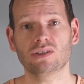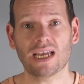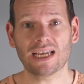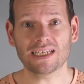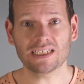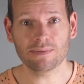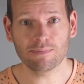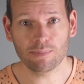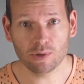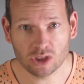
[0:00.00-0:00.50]
I
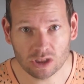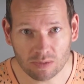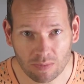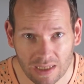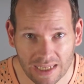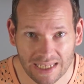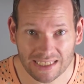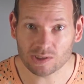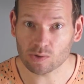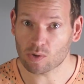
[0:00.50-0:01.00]
actually put some
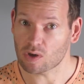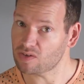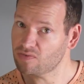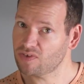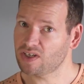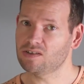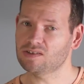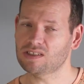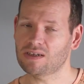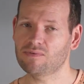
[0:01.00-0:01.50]
links to other
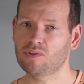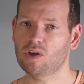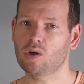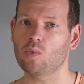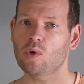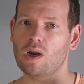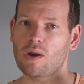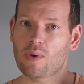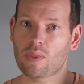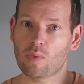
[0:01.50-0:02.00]
videos I've
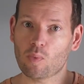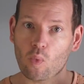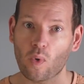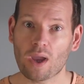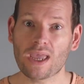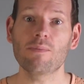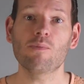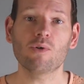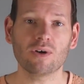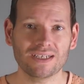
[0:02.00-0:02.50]
done where I went
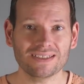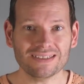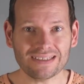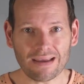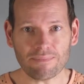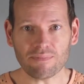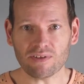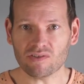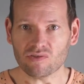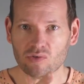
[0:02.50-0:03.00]
way more in
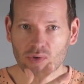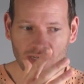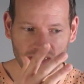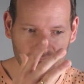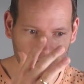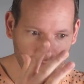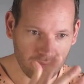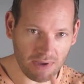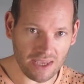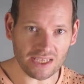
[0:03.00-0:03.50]
depth into
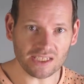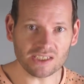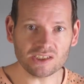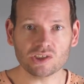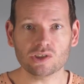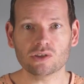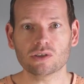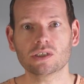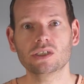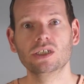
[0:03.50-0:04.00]
actually making
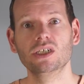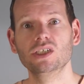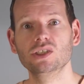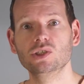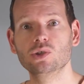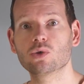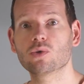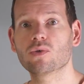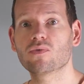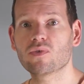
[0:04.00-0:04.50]
sure
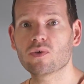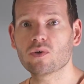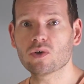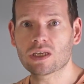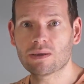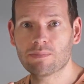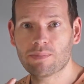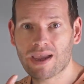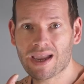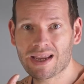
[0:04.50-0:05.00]
your referral
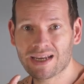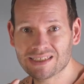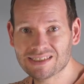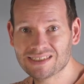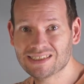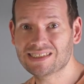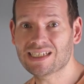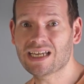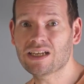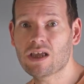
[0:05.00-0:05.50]
campaign is
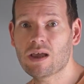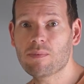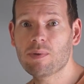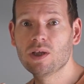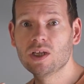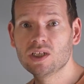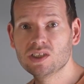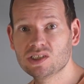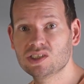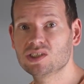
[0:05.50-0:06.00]
set
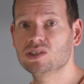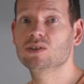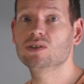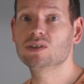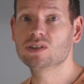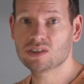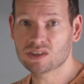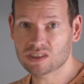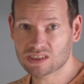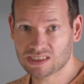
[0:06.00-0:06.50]
up
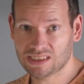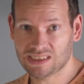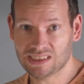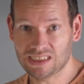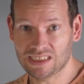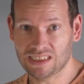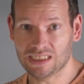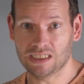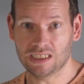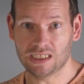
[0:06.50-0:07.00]
to
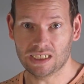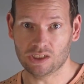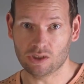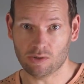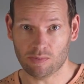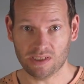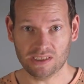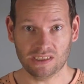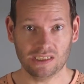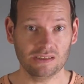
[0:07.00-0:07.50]
succeed in
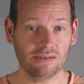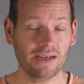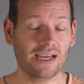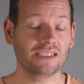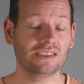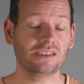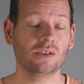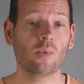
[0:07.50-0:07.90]
your business, right?